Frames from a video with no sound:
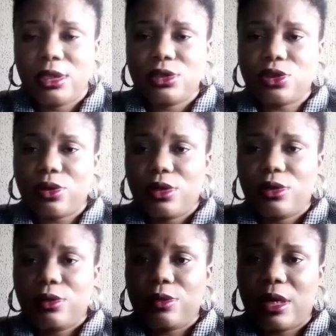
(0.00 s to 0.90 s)
So
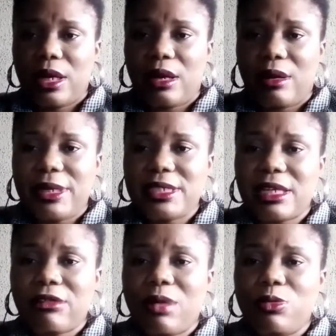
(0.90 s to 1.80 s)

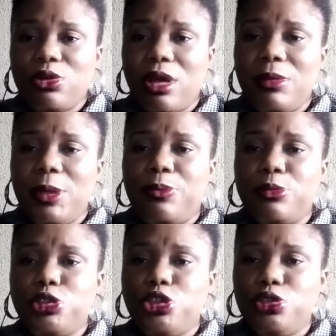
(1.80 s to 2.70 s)
Instagram will normally
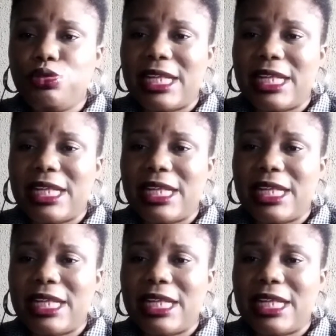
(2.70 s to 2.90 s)
push you,